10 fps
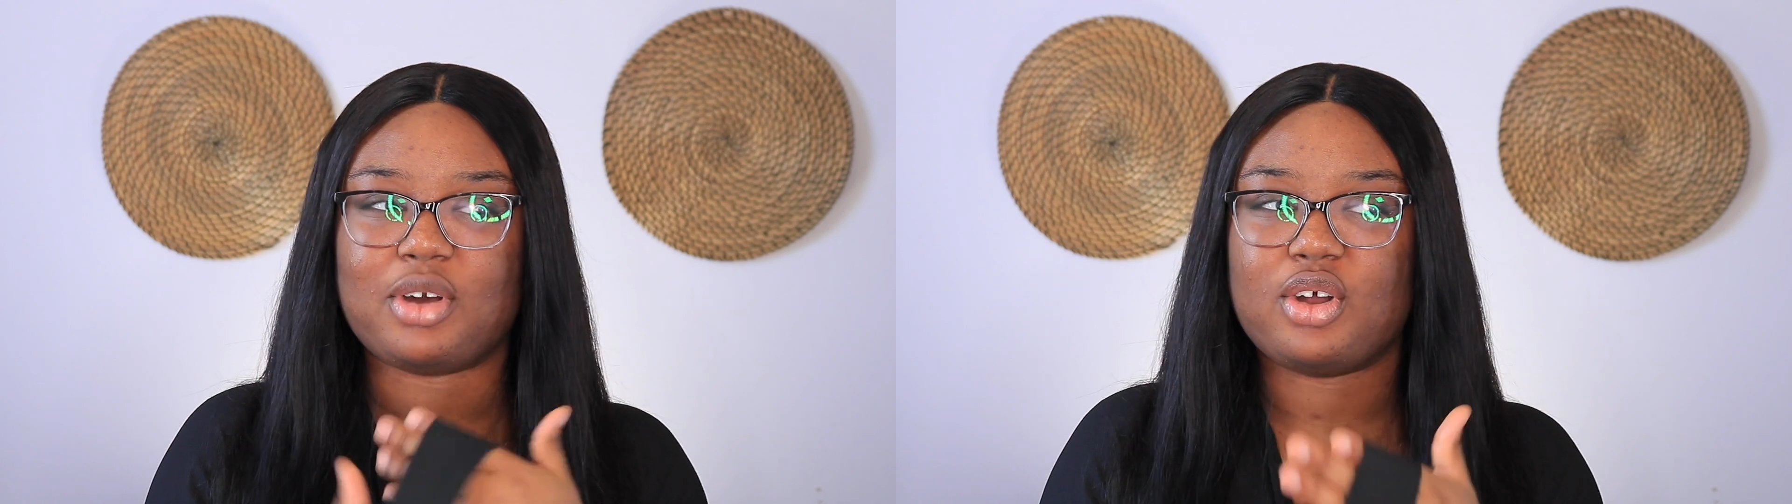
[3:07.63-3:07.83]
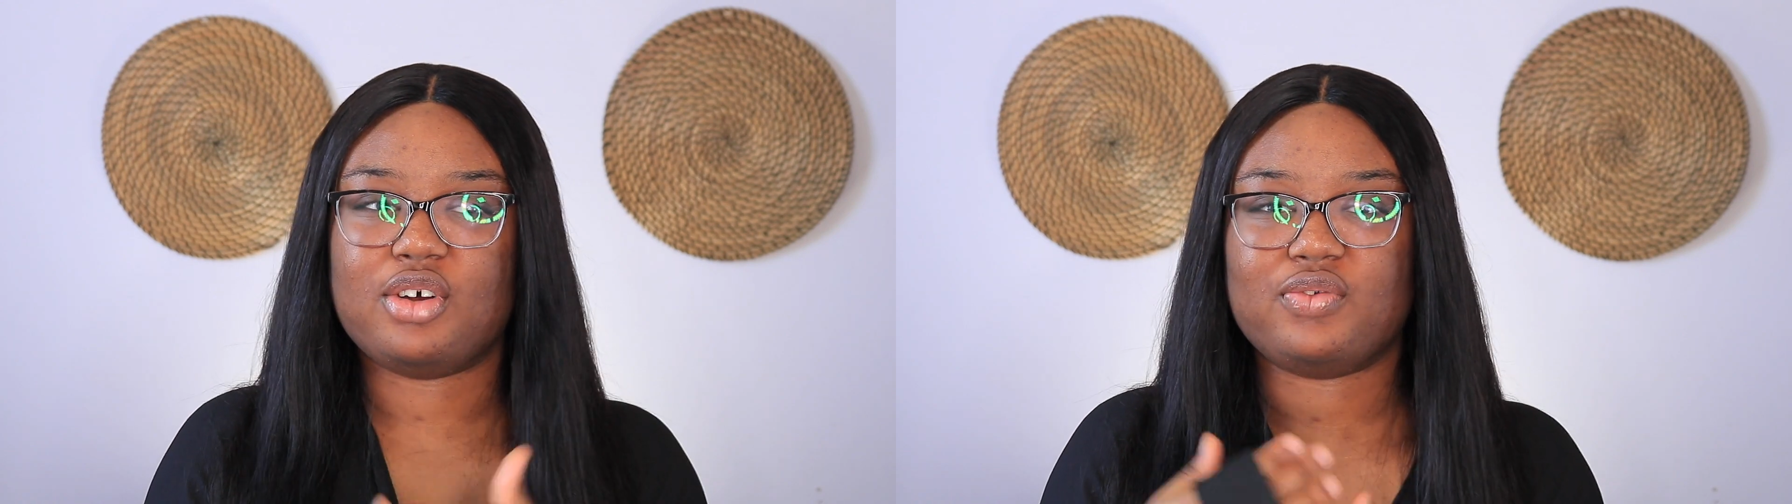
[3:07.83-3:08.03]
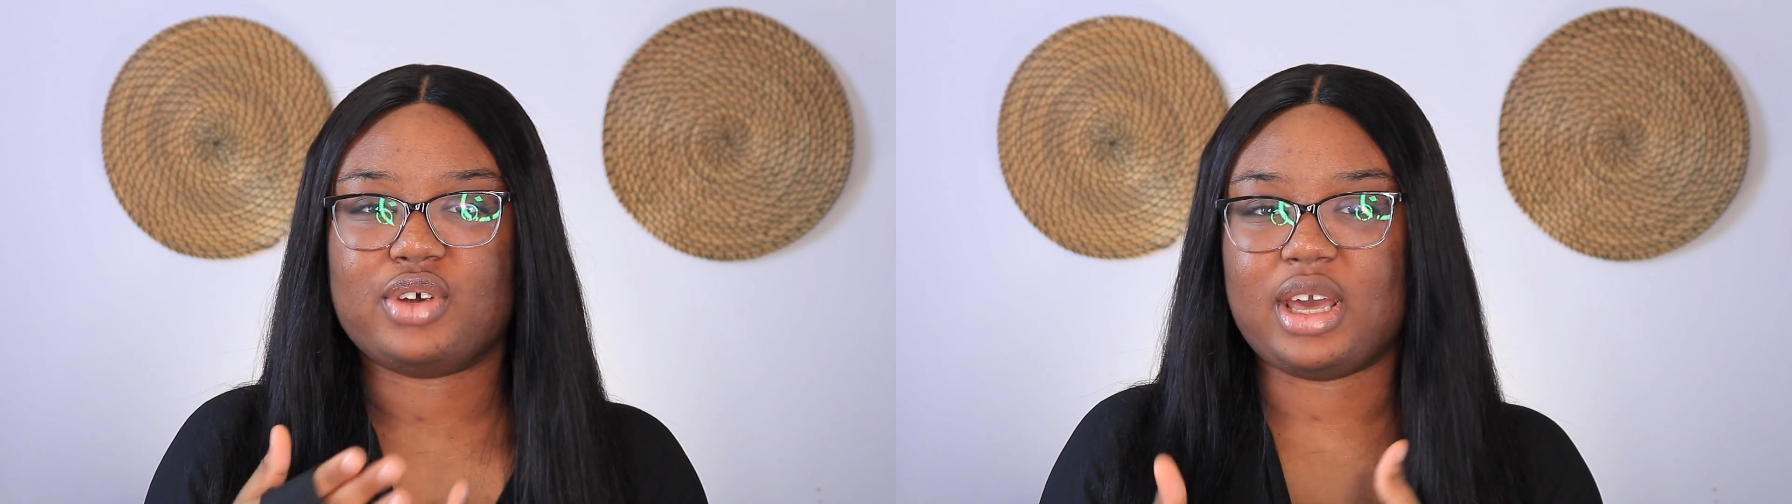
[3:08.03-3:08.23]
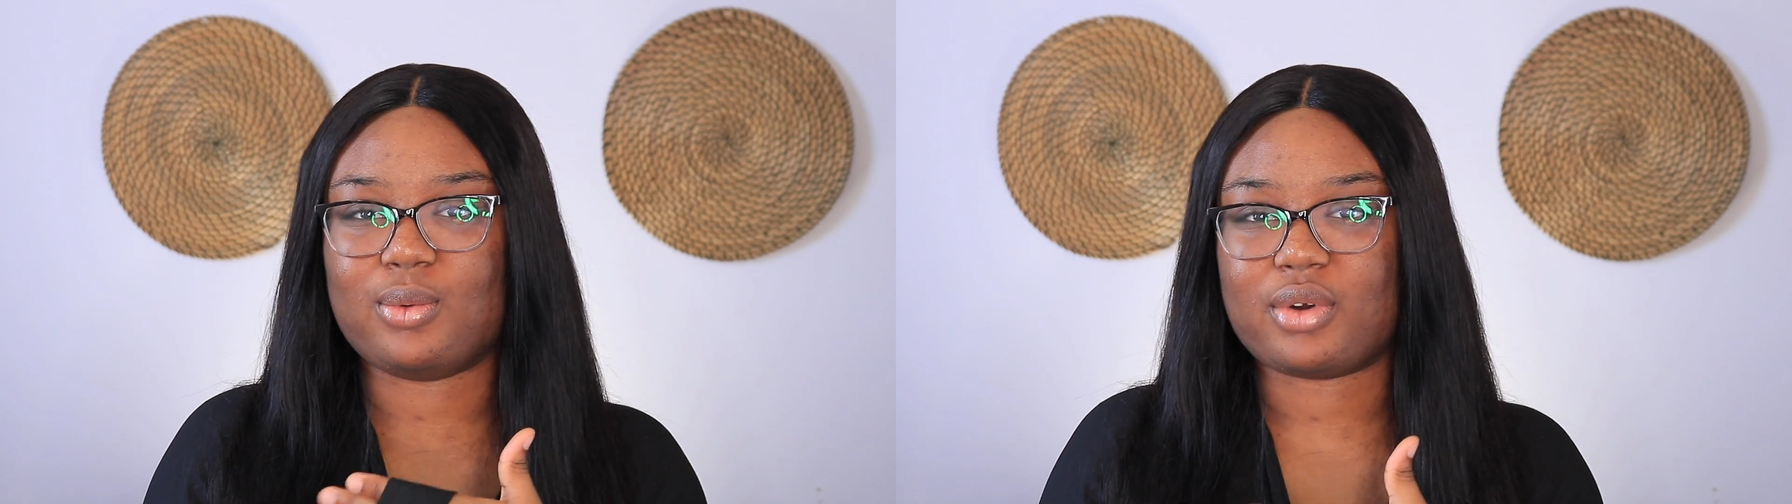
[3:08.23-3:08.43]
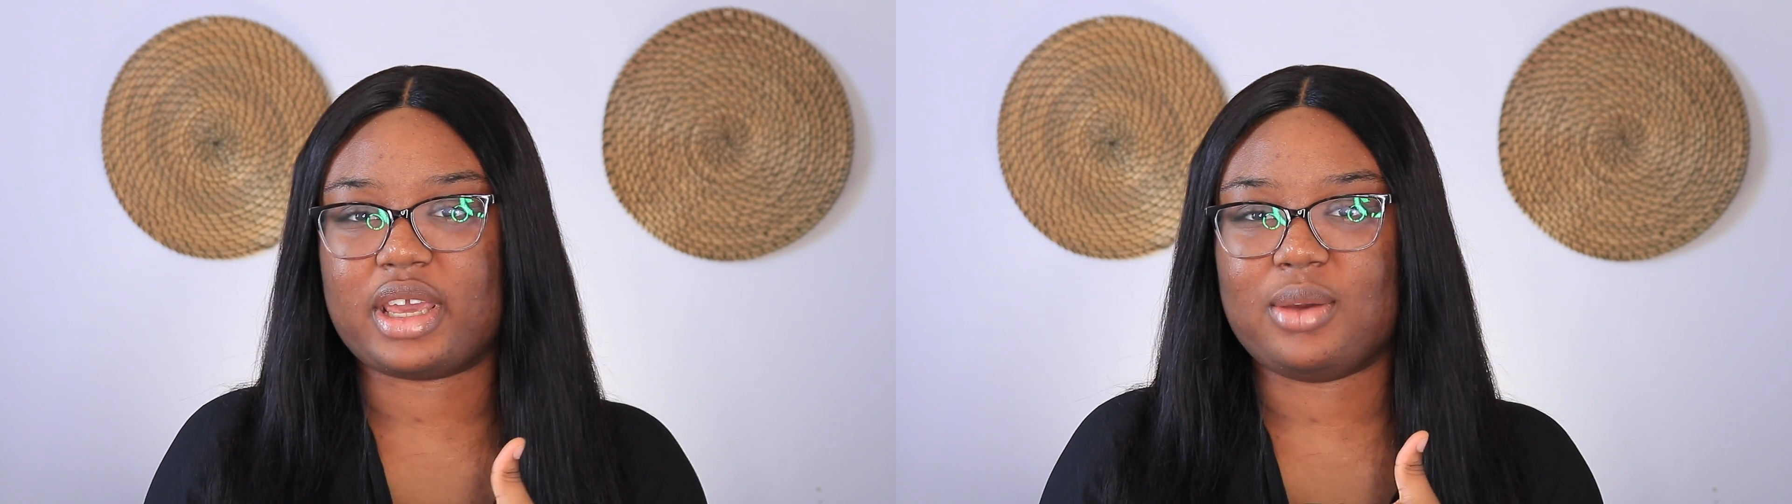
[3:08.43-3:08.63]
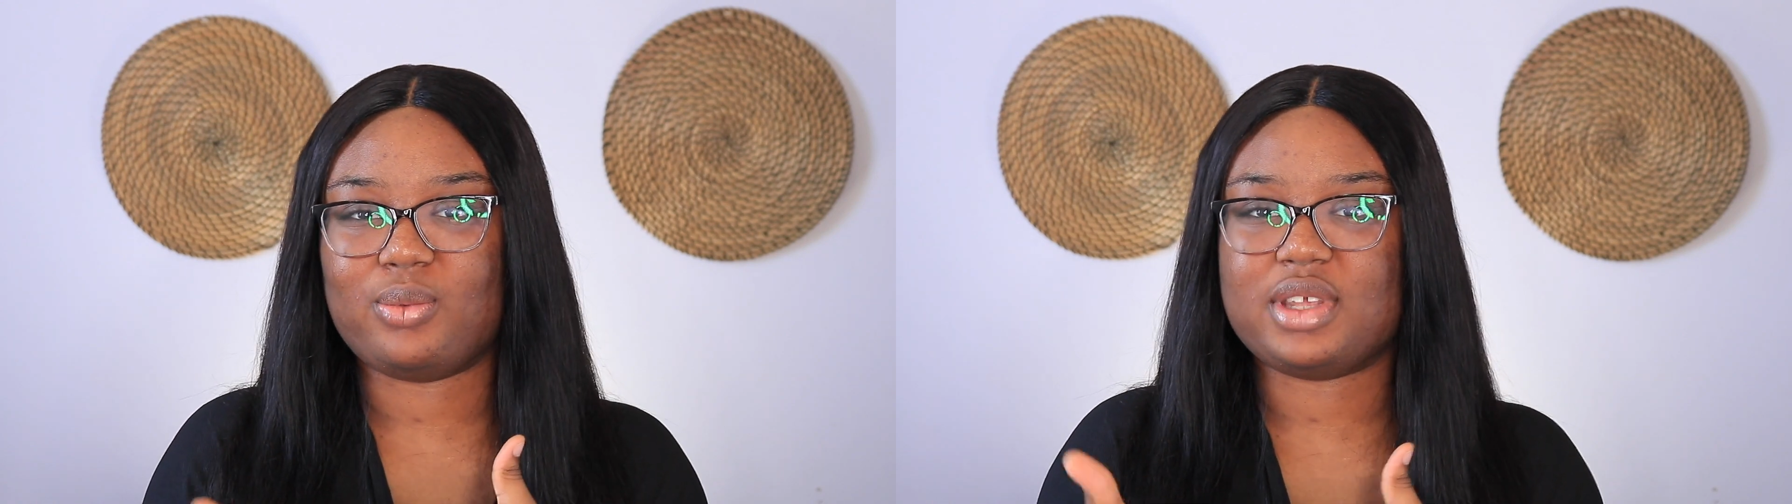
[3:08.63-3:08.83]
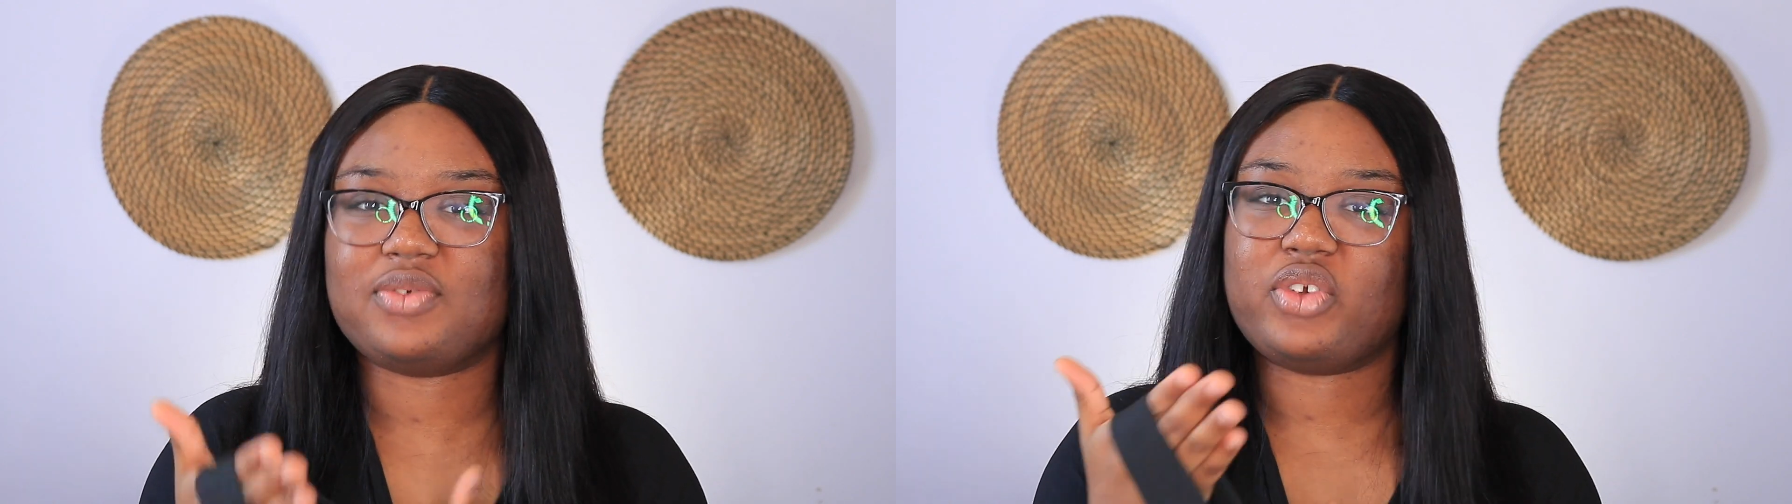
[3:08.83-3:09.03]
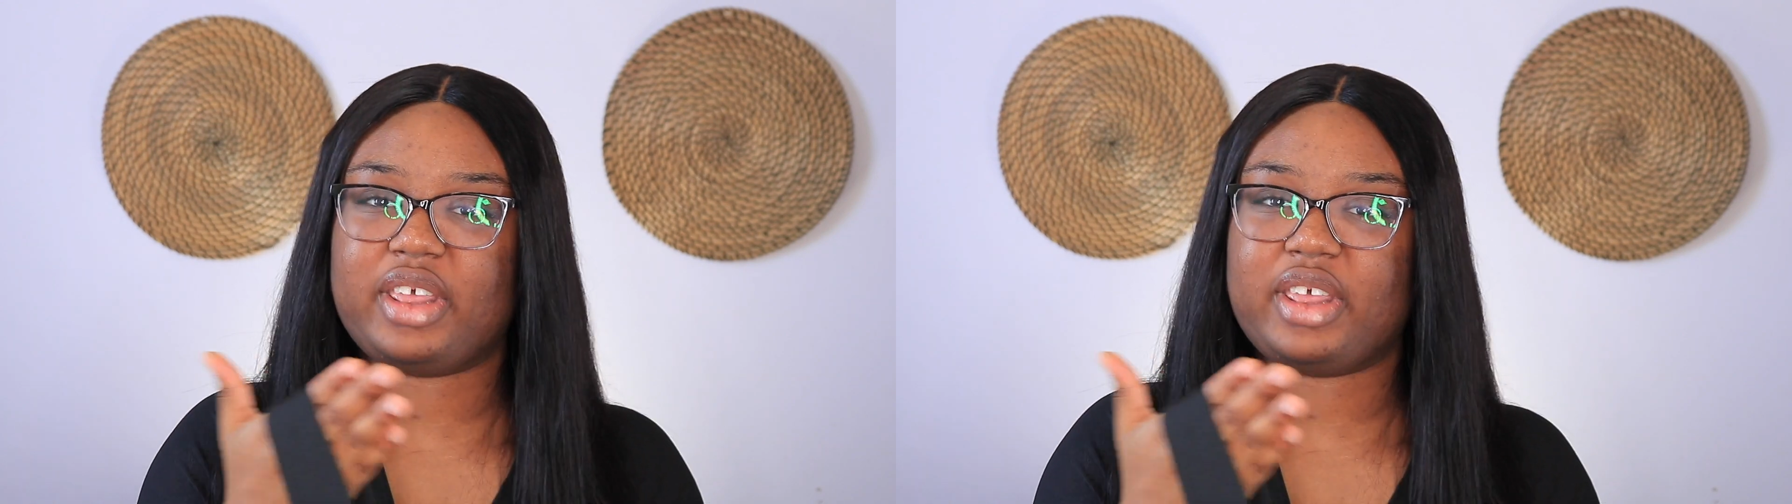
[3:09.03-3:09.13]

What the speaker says: color of what you're working with for the